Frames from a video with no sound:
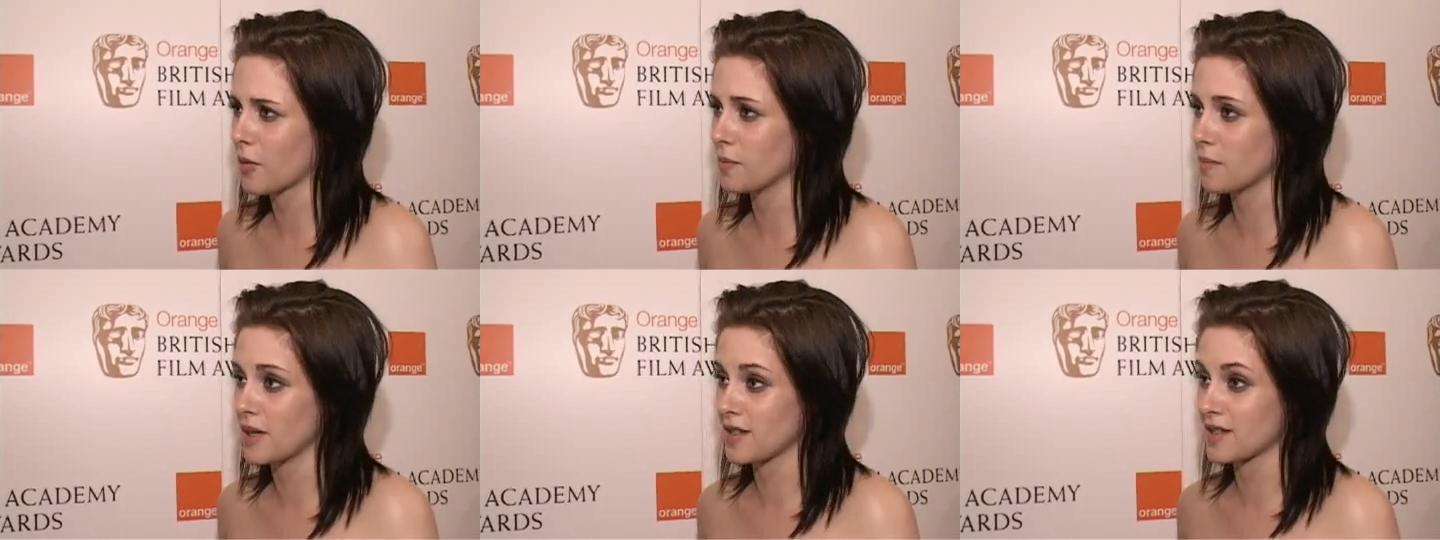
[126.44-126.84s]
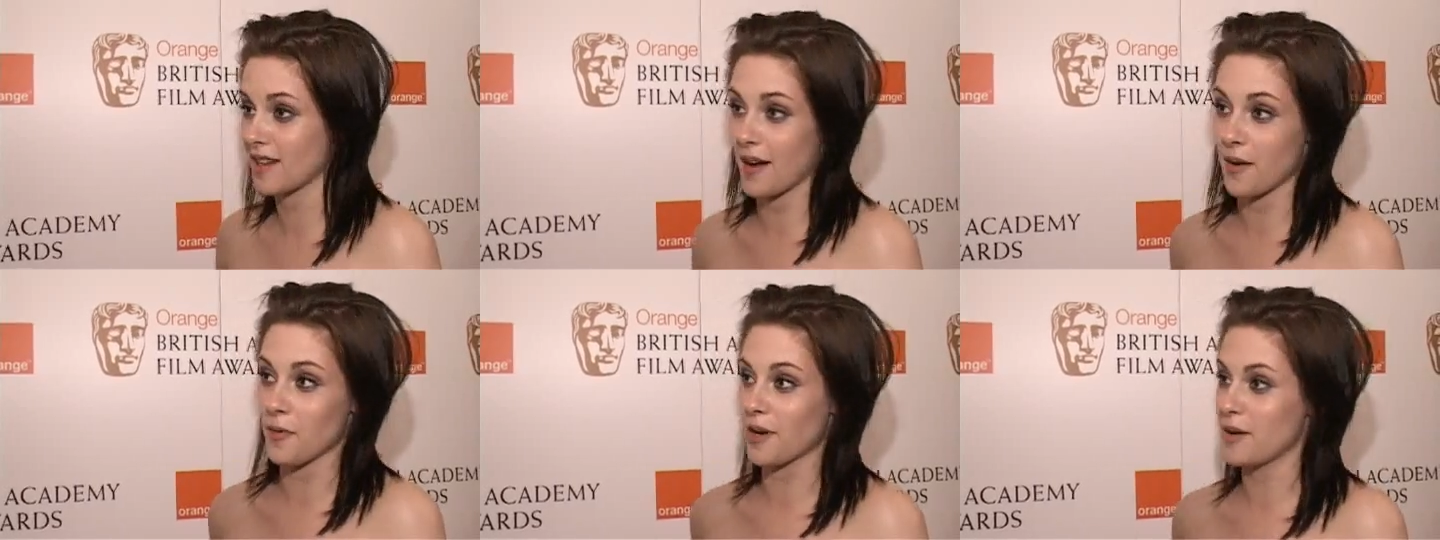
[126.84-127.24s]
Miss,
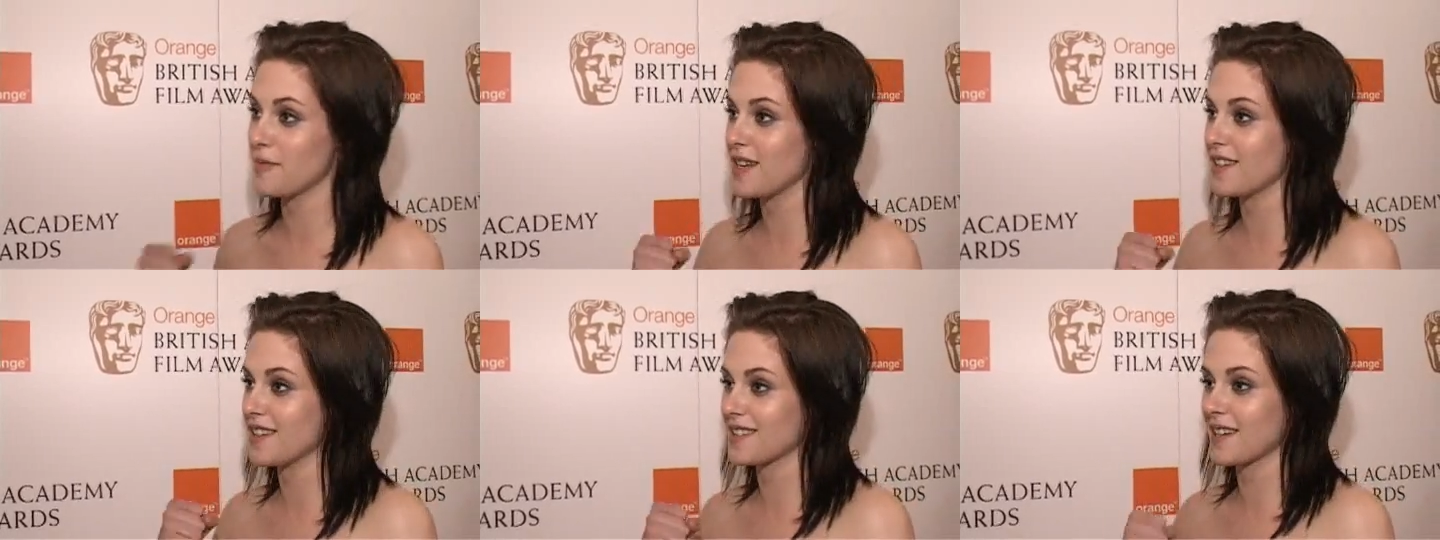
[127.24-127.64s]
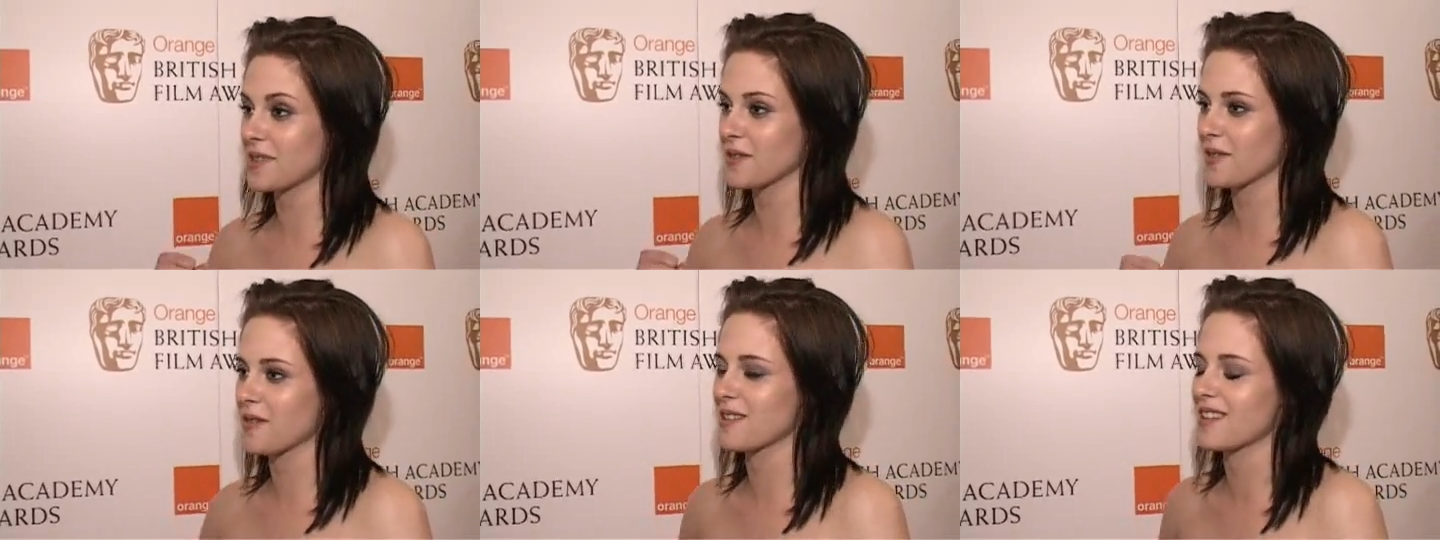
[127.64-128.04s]
I want to be in the center
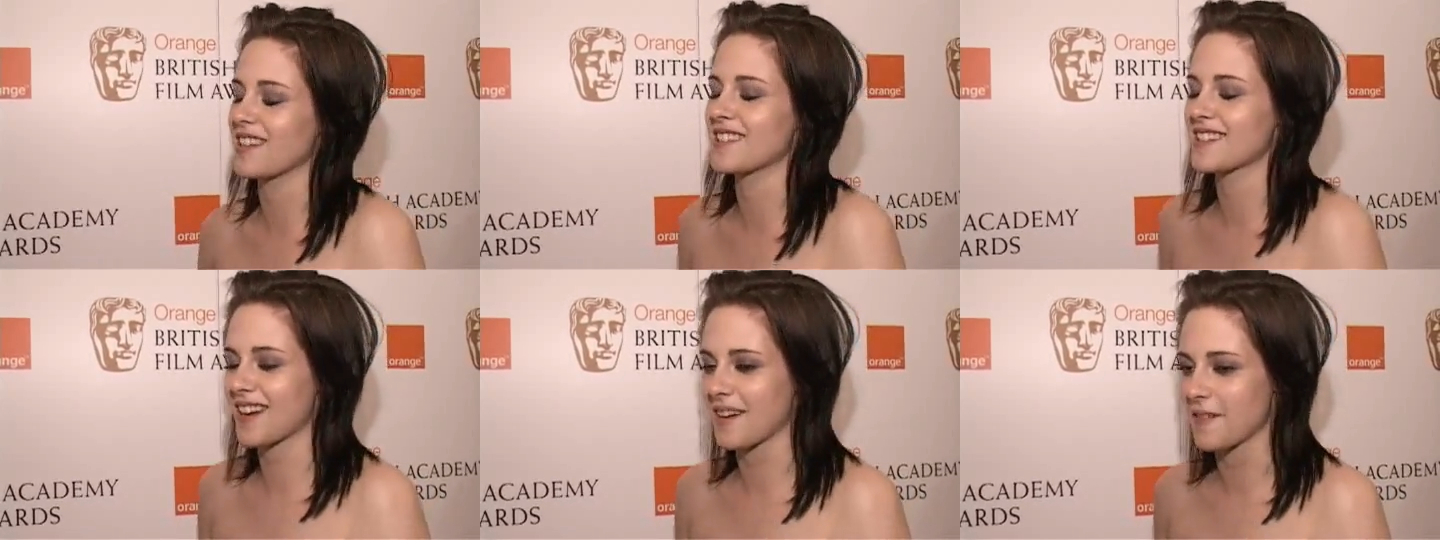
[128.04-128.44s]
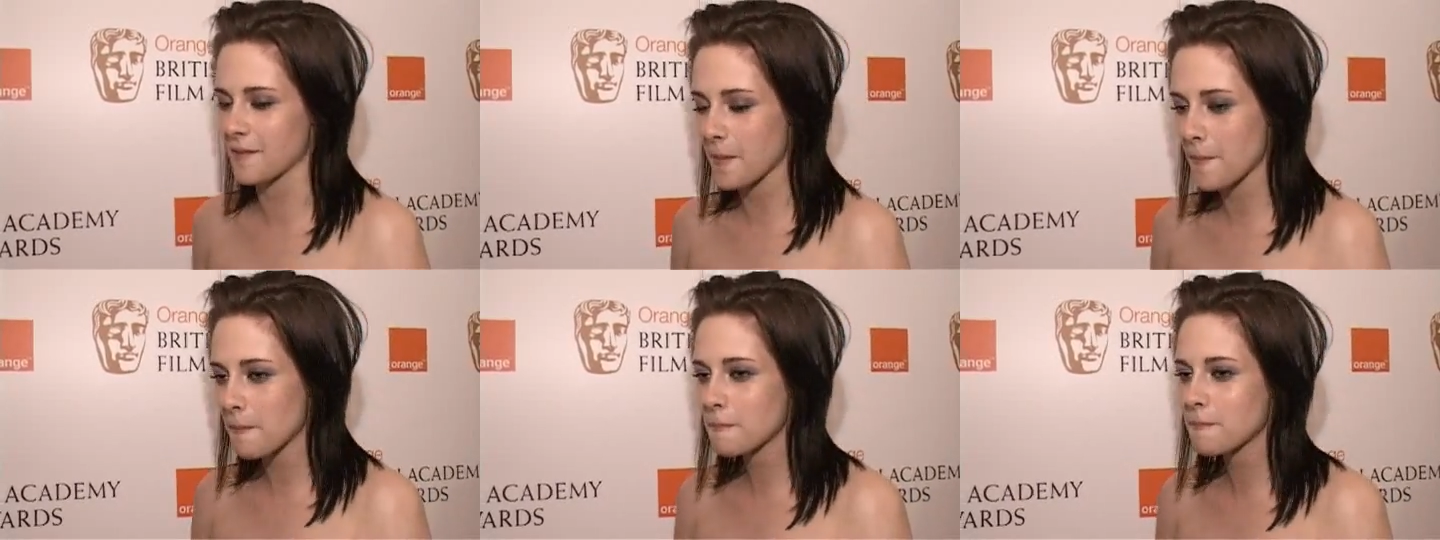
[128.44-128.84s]
of everything, it's kind of
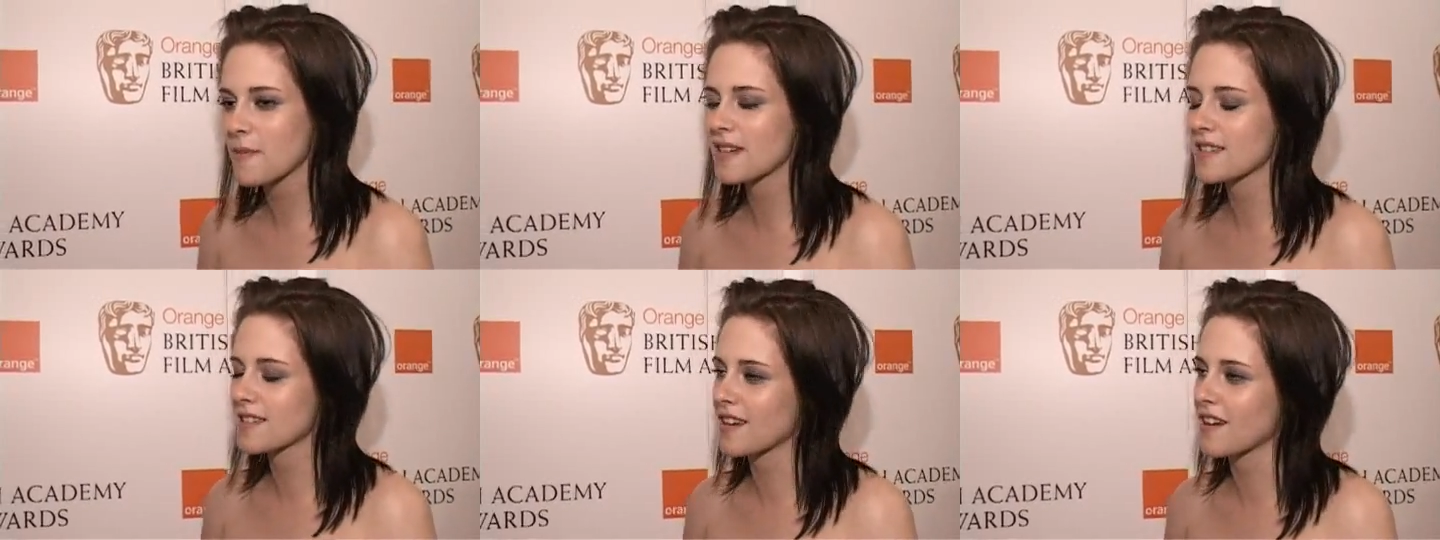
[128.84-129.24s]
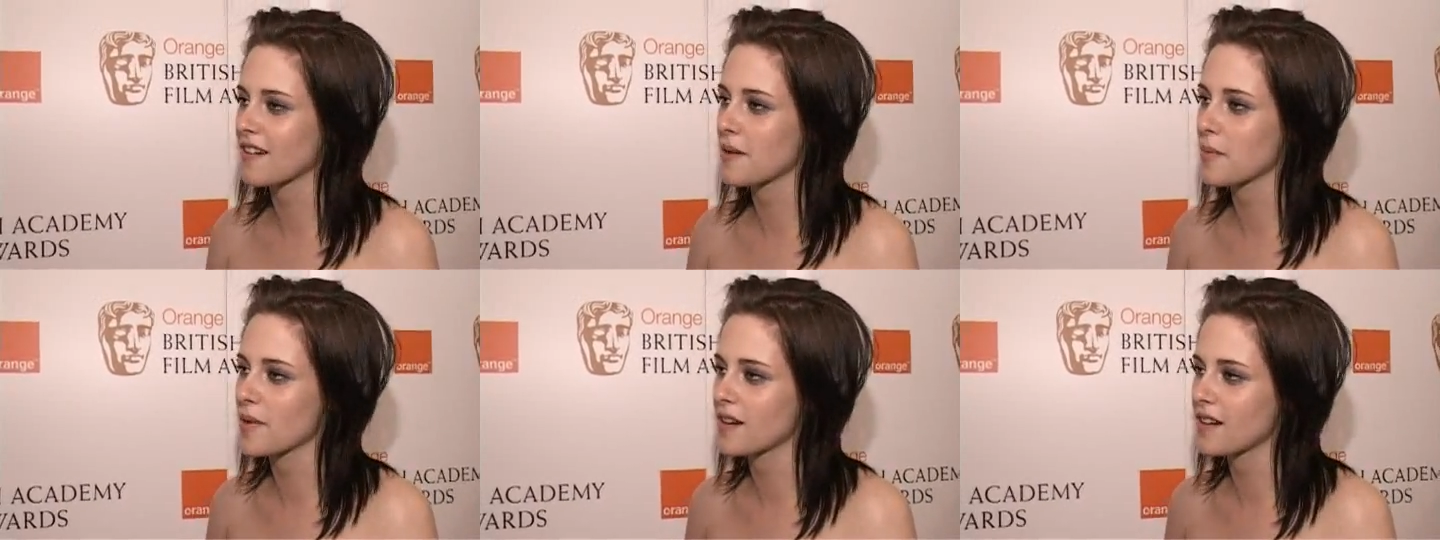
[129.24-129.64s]

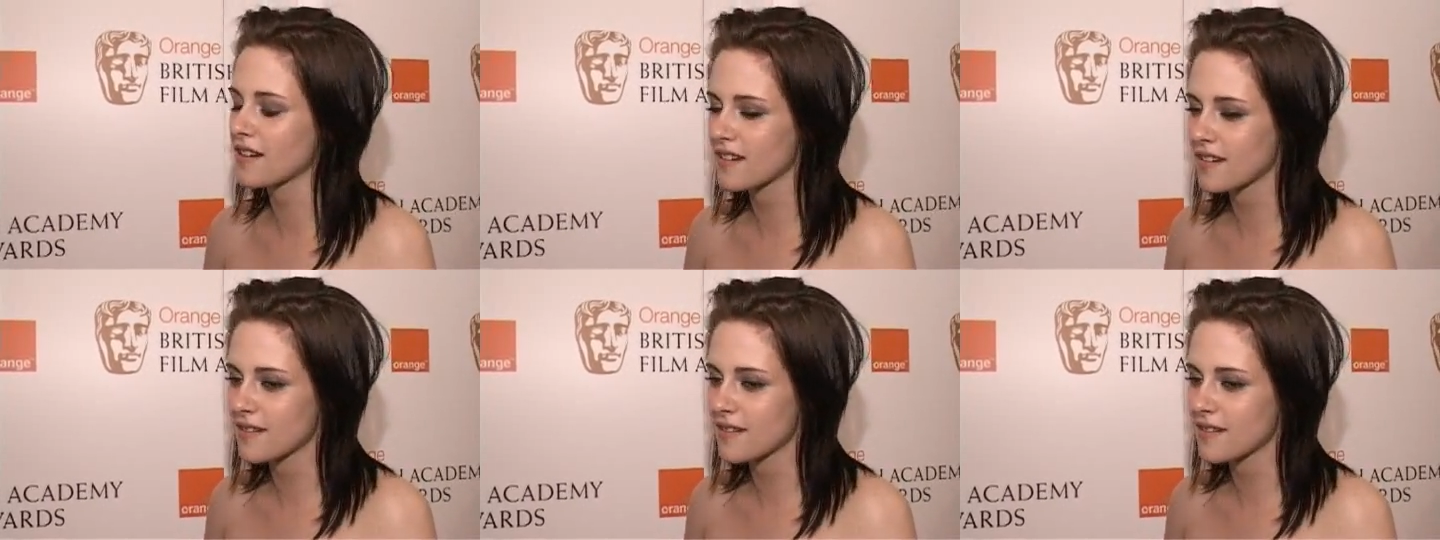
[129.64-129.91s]
scary, but.